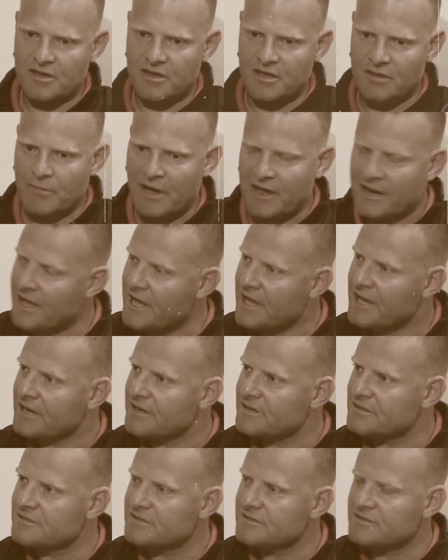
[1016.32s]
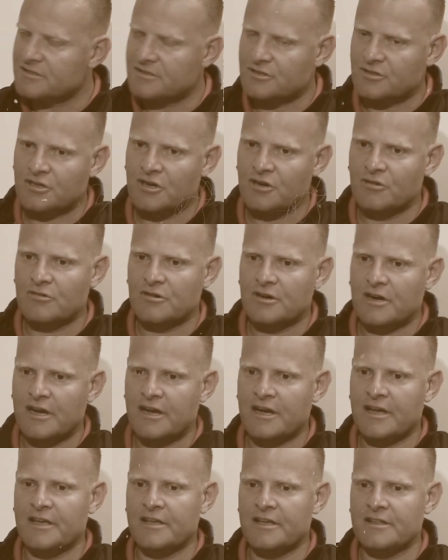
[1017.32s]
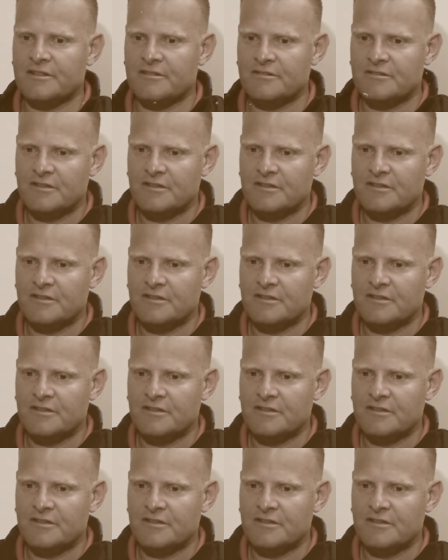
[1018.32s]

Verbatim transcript: in my league. You know, I